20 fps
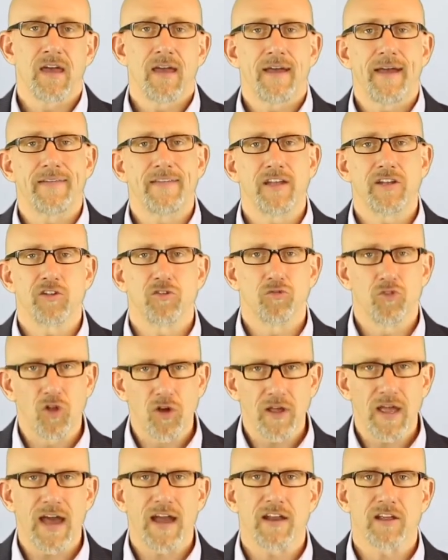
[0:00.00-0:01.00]
and then you
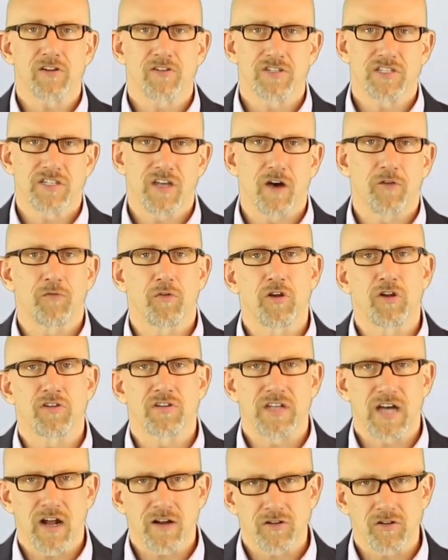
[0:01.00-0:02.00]
look at it yourself or your
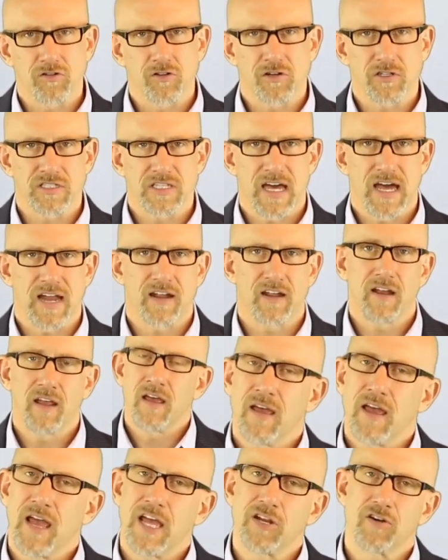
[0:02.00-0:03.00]
doctor looks at it
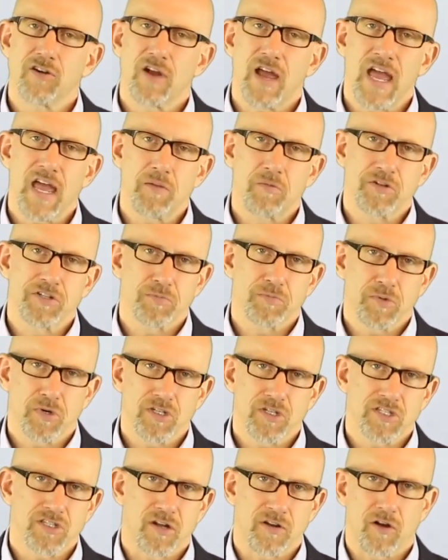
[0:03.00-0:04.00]
and you're able to
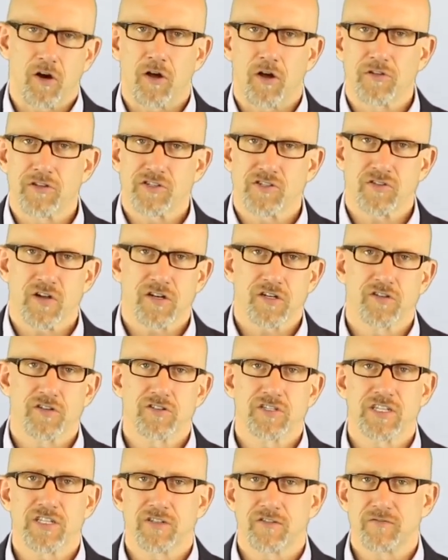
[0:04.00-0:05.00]
push on all the
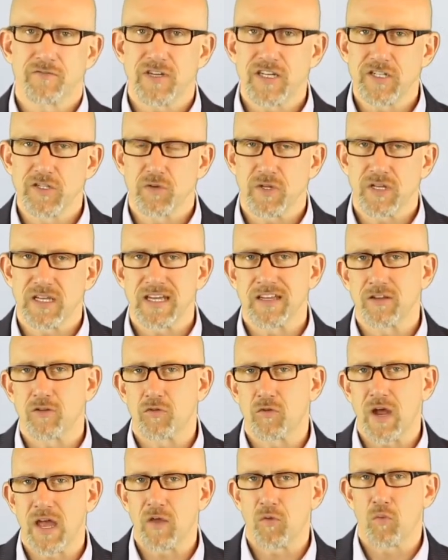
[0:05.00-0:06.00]
structures individually in the
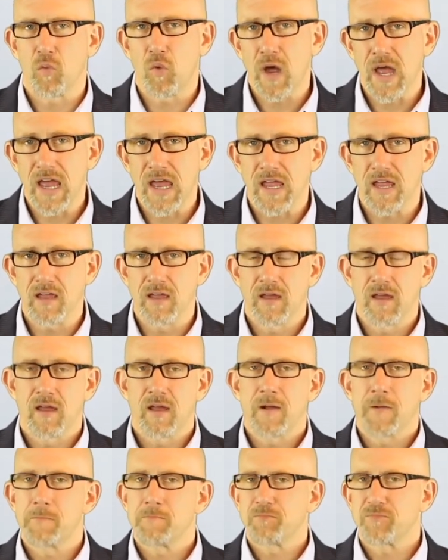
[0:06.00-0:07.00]
right way
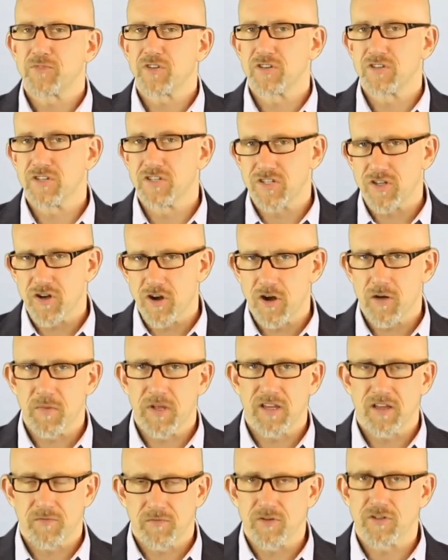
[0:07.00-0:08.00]
to
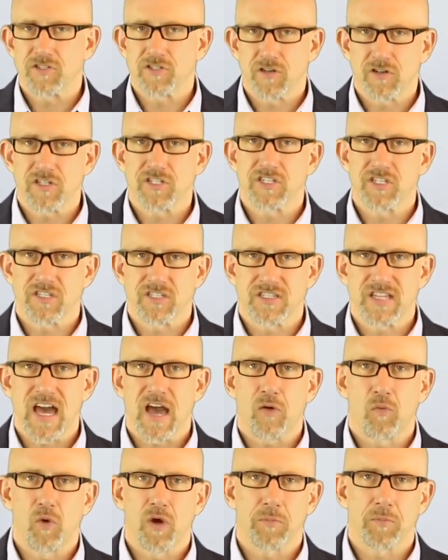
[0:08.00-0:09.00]
determine that for sure it's just
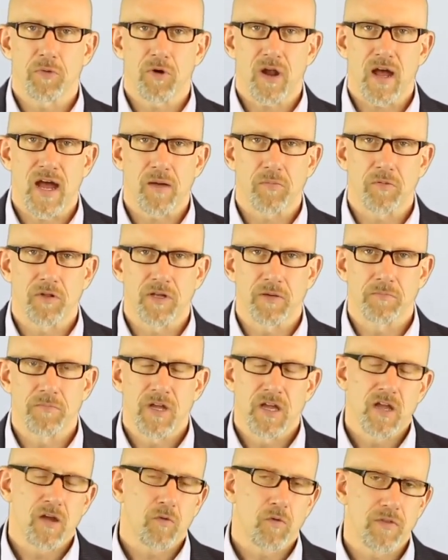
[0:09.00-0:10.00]
that one problem,
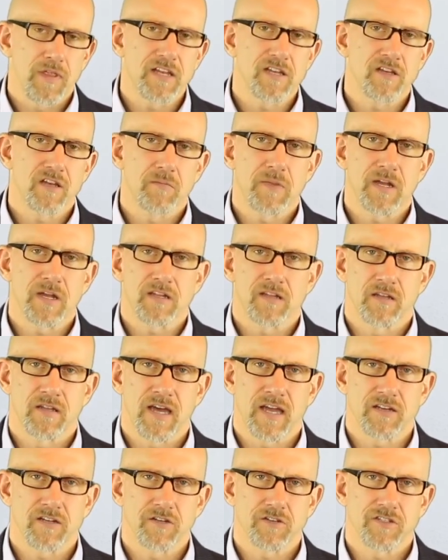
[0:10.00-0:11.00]
well, then you can make the
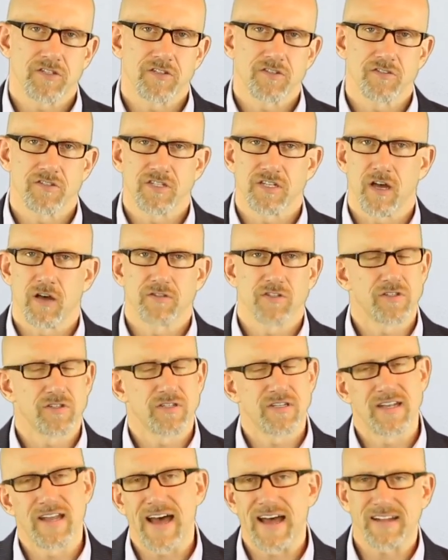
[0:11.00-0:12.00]
diagnosis yourself. So it's
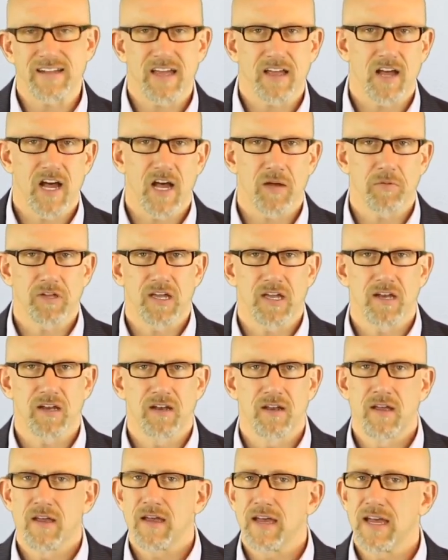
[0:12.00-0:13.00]
not that
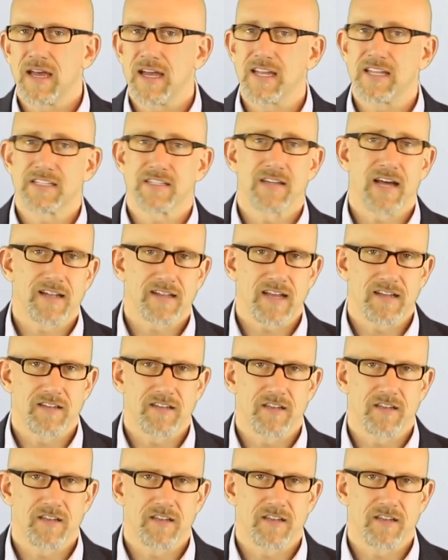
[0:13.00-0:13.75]
complicated and it's not that